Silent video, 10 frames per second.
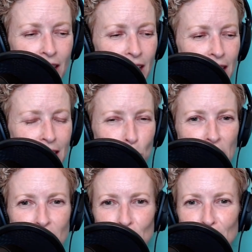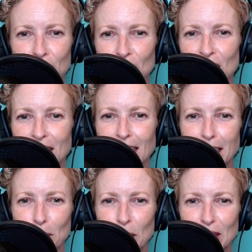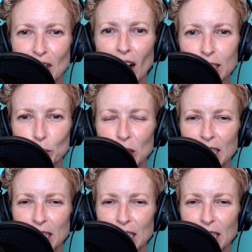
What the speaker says: and we sort of start to take them as gospel,